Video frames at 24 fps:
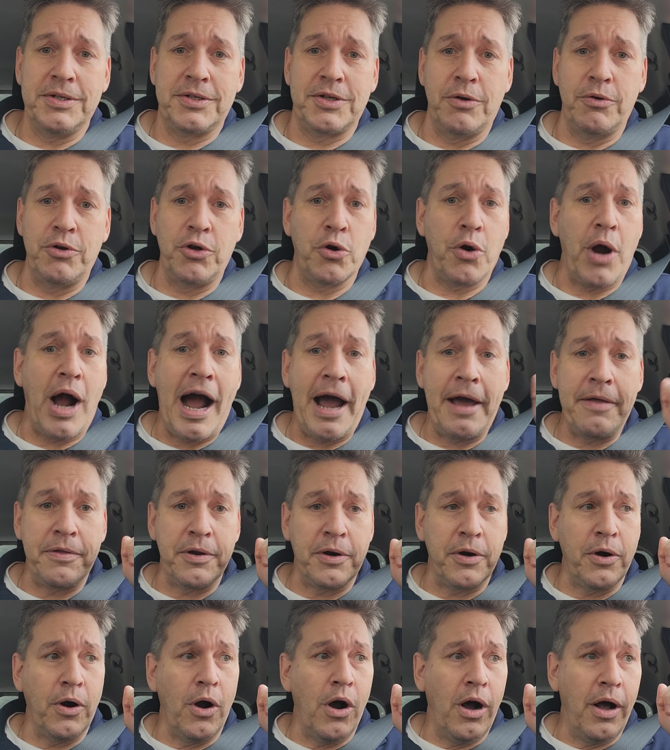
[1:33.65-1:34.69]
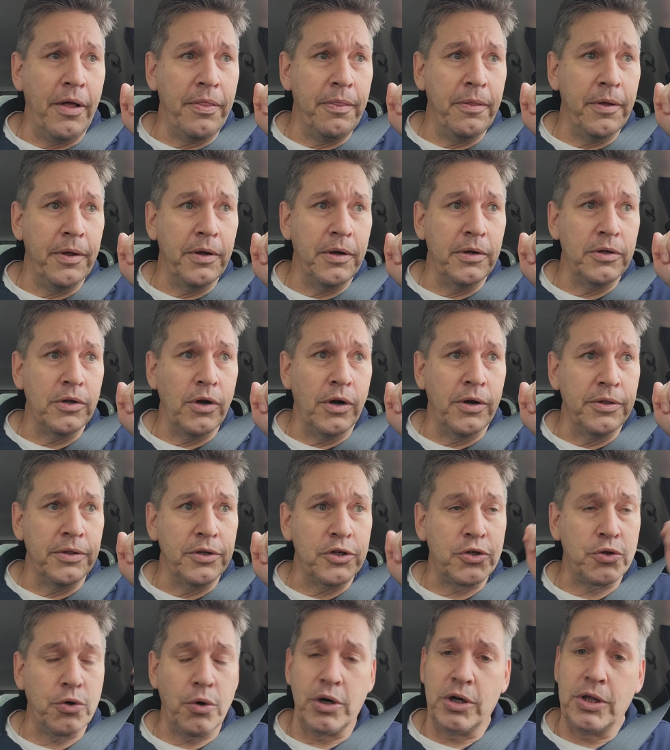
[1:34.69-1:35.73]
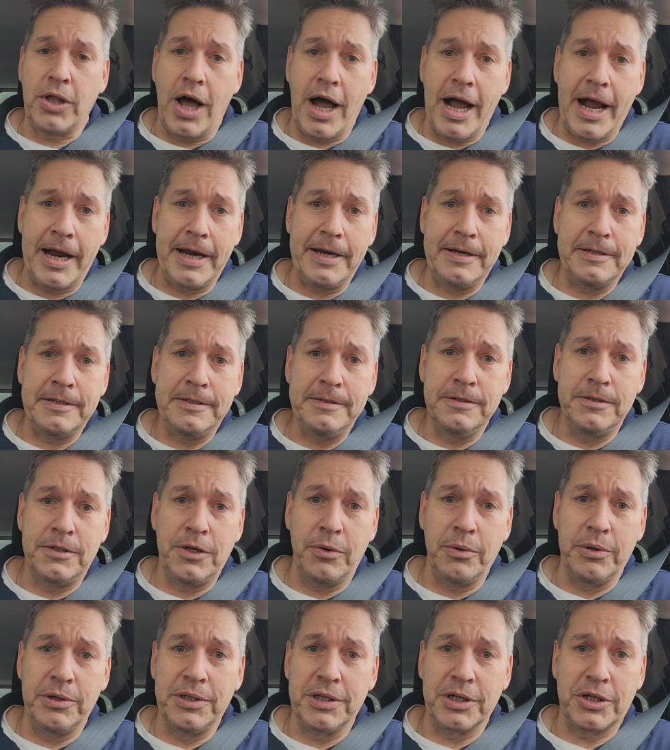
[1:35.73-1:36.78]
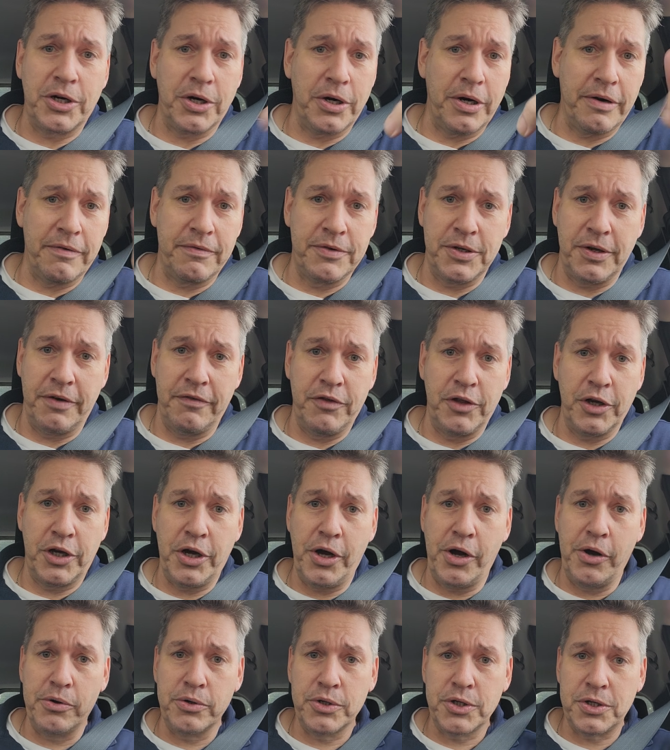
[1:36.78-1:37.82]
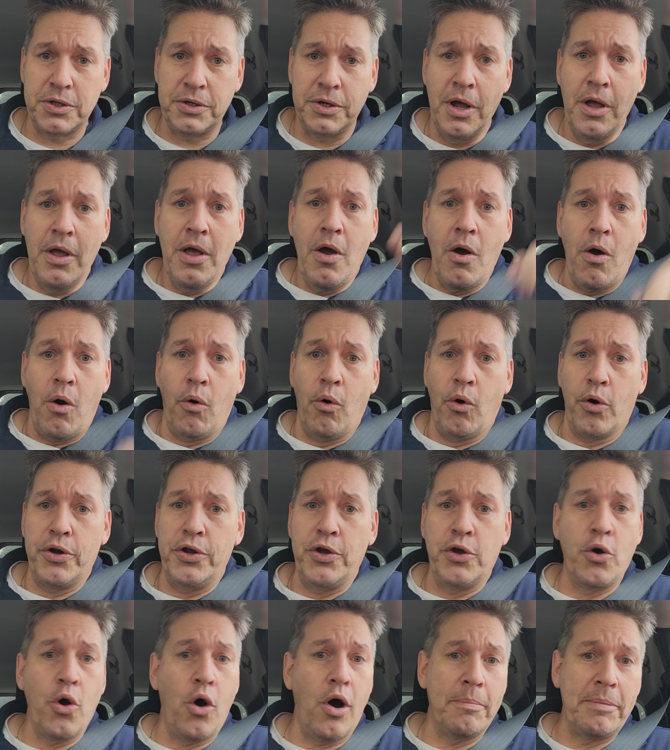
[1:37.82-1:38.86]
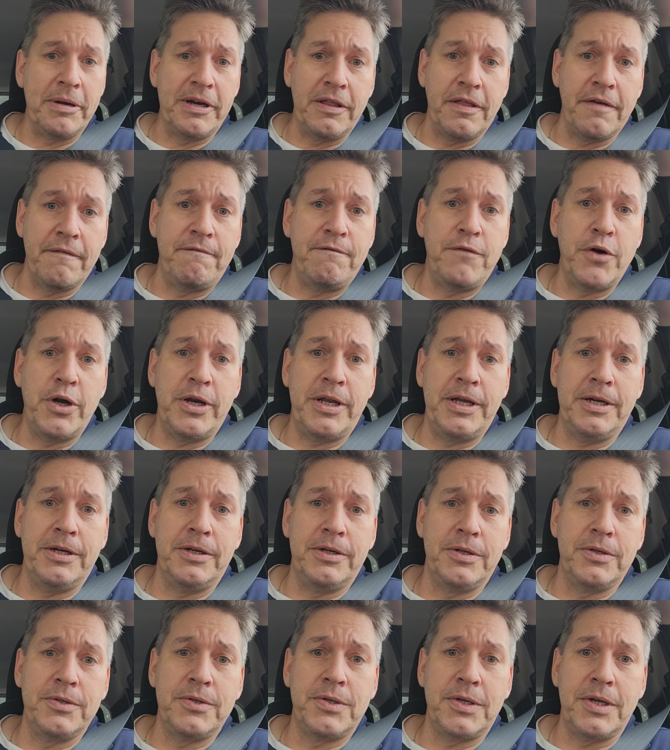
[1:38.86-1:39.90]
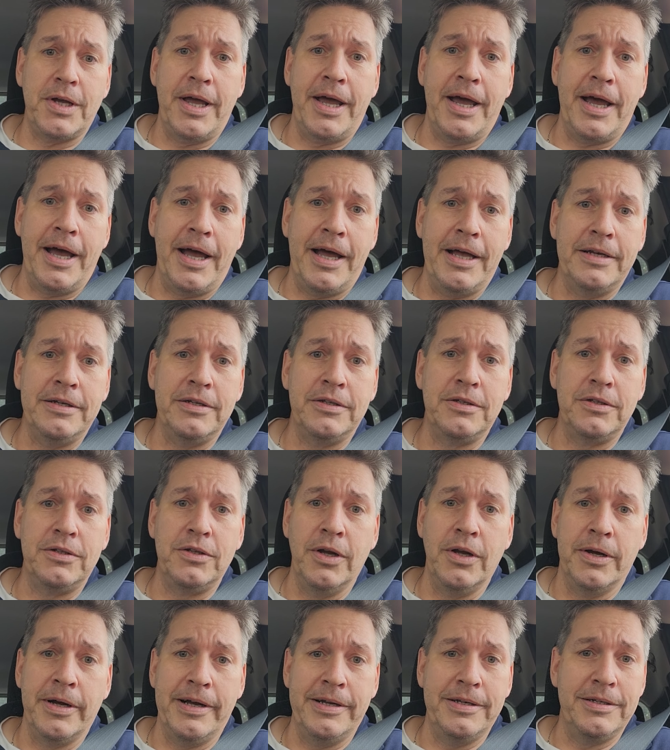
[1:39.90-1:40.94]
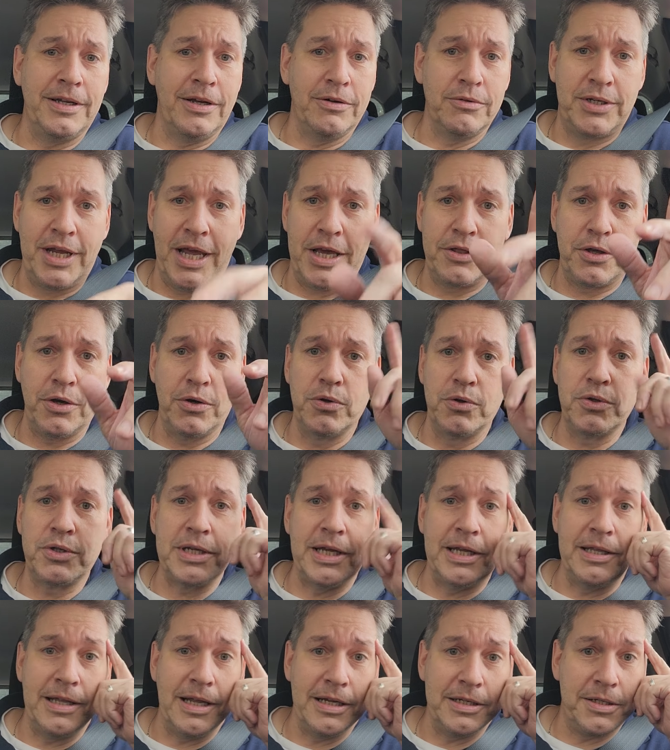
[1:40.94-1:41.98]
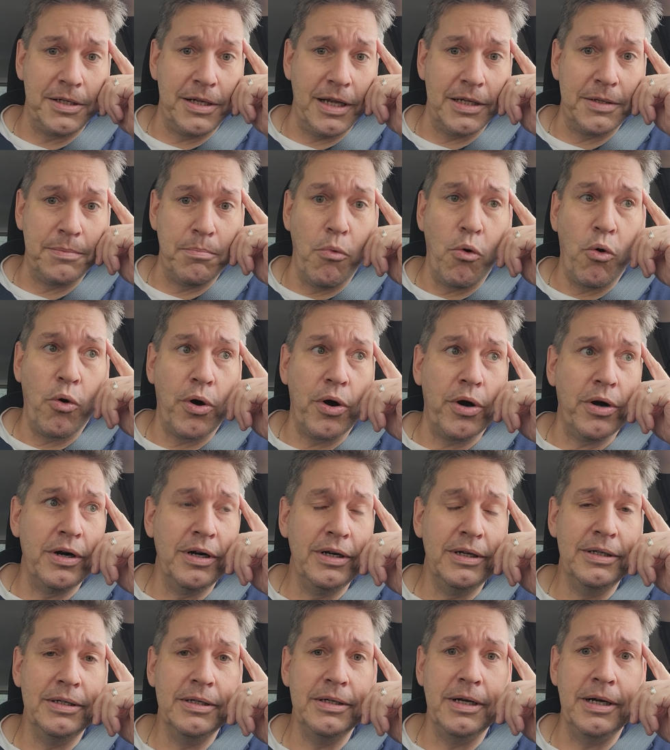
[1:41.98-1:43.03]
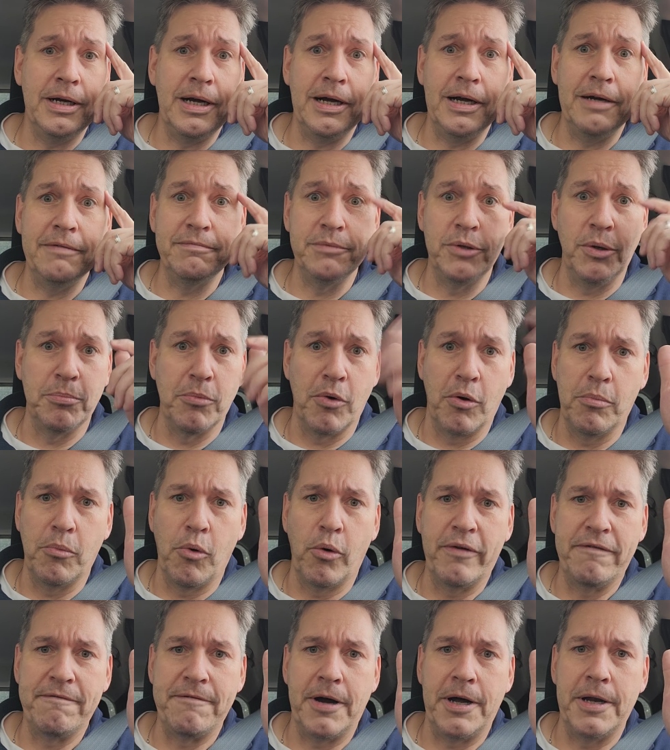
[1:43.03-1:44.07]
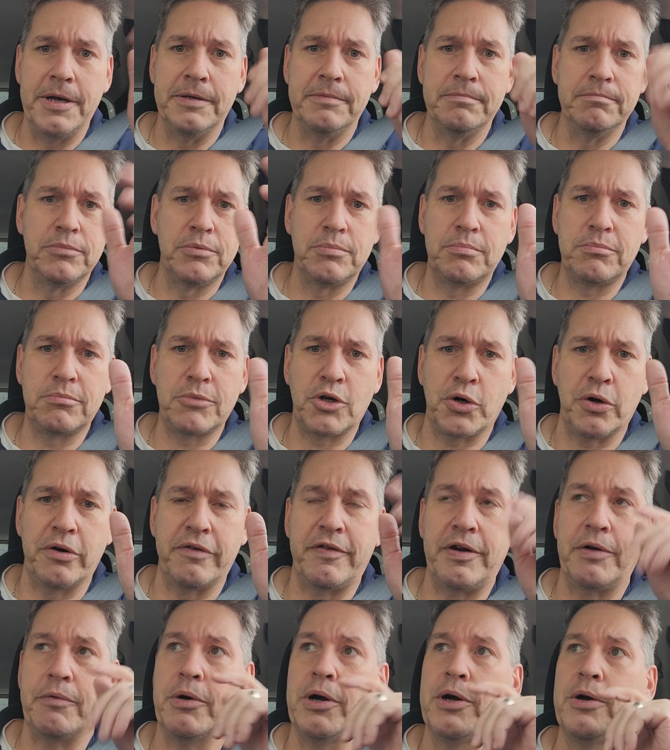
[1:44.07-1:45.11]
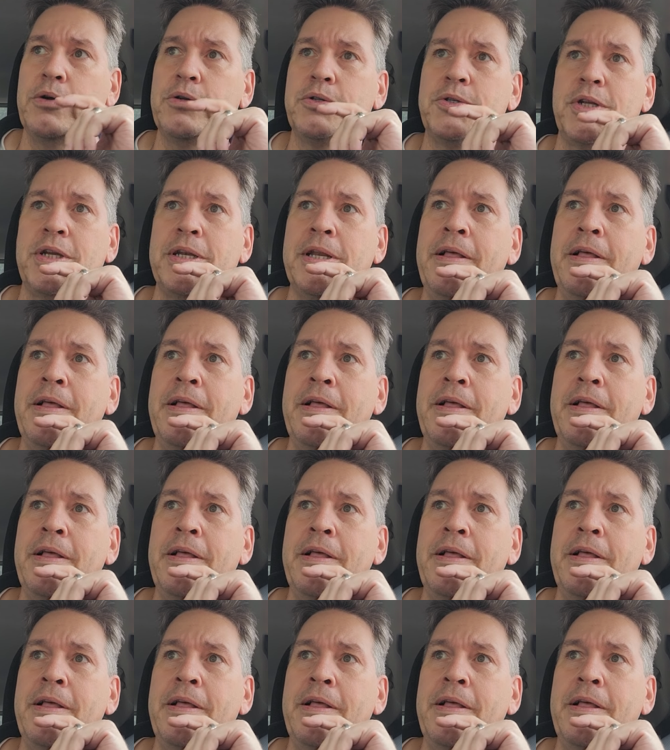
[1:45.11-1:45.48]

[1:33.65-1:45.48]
So you're either on the shoreline doing the curves of the coast, or you go up into the foothills and take those, and that's more more fun curvy roads.